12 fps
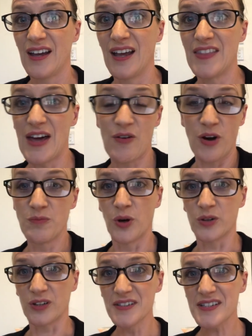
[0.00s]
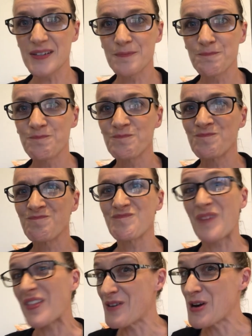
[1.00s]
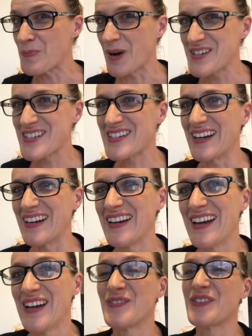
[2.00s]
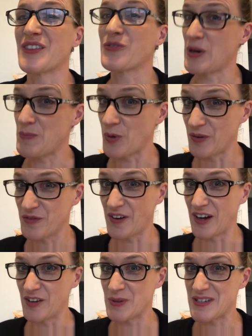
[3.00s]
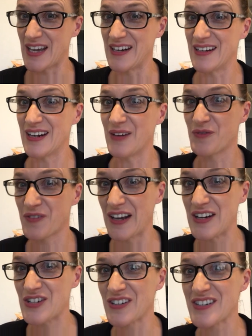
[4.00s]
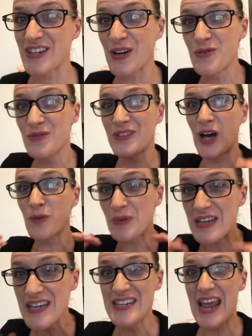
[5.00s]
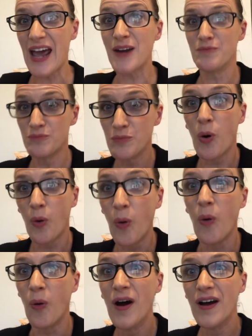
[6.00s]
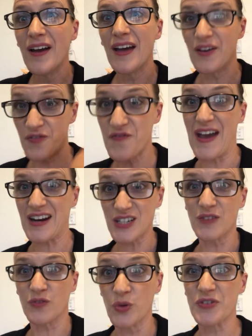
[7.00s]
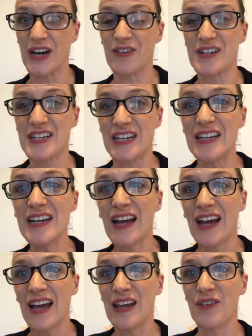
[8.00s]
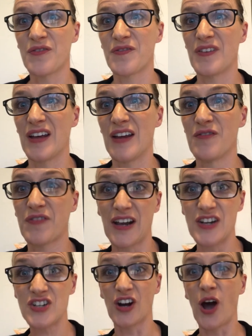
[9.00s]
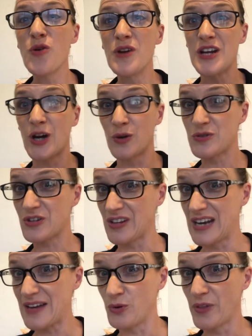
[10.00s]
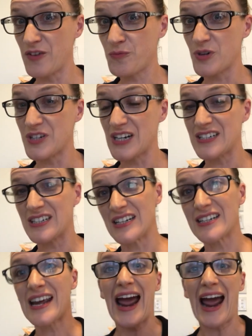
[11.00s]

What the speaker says: in their own models, but they're only budgeting for 3.5% inflation. So there'll be yet more effective austerity if inflation only goes to the level they've predicted